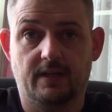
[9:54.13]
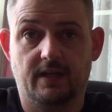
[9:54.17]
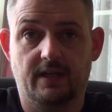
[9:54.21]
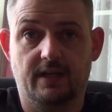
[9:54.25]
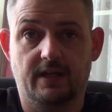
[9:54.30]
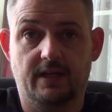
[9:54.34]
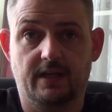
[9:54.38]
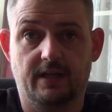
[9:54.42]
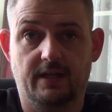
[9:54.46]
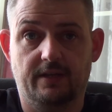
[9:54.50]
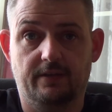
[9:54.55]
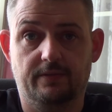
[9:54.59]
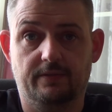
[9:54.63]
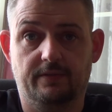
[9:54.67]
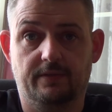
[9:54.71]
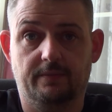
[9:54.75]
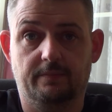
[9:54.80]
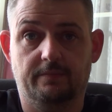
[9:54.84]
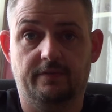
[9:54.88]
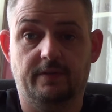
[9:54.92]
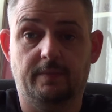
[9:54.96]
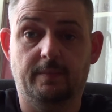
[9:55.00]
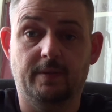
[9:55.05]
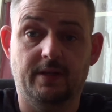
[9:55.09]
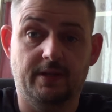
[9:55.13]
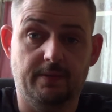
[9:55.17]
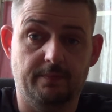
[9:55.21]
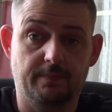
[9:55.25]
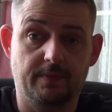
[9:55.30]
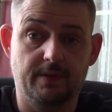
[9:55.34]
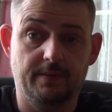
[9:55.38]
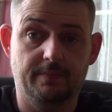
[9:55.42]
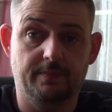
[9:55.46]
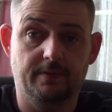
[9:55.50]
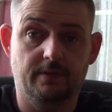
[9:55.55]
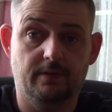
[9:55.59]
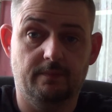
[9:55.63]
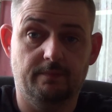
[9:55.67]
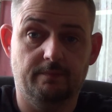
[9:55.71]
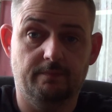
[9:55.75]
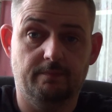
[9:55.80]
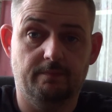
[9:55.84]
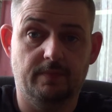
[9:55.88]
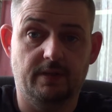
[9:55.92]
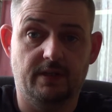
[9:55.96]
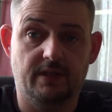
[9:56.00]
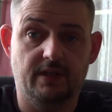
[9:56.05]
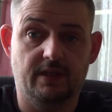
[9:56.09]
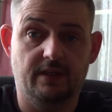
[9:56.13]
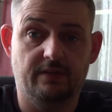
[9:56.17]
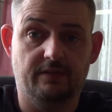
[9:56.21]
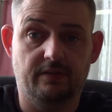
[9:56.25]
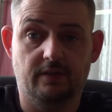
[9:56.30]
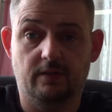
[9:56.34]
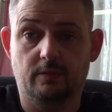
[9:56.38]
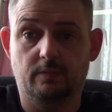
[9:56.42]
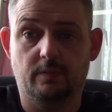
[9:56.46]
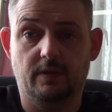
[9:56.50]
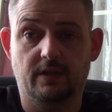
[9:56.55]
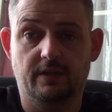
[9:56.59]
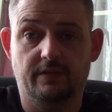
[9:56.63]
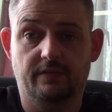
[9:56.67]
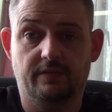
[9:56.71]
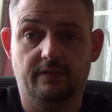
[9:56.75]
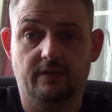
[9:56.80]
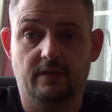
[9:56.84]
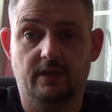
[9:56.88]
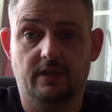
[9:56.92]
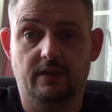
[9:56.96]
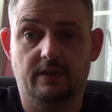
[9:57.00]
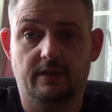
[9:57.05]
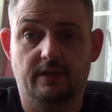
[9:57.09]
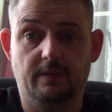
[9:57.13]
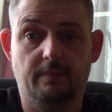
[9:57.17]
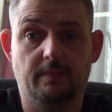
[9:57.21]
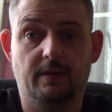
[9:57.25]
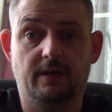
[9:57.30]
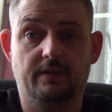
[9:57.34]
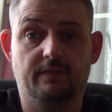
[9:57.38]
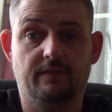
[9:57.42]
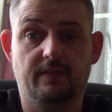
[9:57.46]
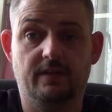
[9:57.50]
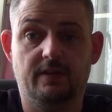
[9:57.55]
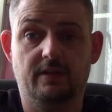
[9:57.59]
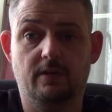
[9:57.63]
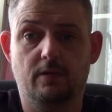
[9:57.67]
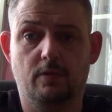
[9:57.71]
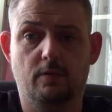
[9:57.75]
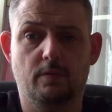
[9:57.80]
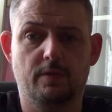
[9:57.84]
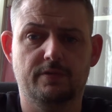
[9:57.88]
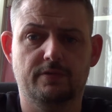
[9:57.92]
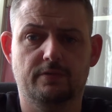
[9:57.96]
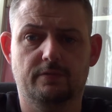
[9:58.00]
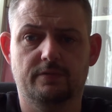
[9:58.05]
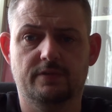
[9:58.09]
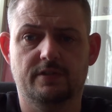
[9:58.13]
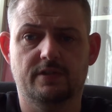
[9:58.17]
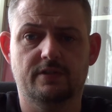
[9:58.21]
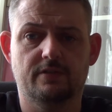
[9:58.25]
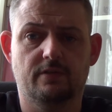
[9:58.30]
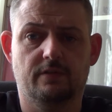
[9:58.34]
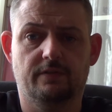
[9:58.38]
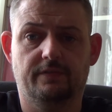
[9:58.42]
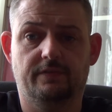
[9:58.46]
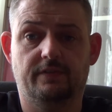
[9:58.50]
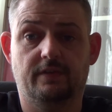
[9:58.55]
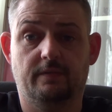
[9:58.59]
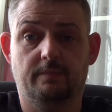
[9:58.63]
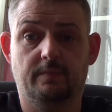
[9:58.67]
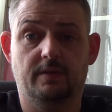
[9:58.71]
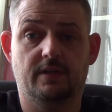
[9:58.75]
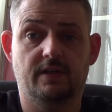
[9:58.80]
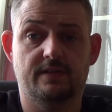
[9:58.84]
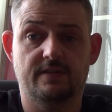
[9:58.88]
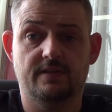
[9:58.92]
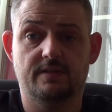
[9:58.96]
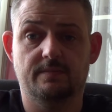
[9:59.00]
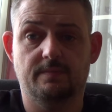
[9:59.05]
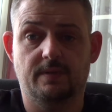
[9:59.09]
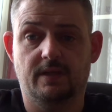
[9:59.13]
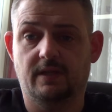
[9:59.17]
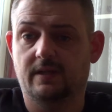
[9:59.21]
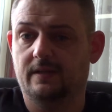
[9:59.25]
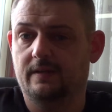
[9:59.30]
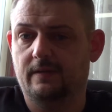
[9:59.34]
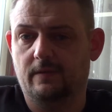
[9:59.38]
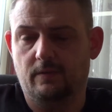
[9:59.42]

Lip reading: I use them from other people. because otherwise they might think, oh, he's using his old stuff because he's making...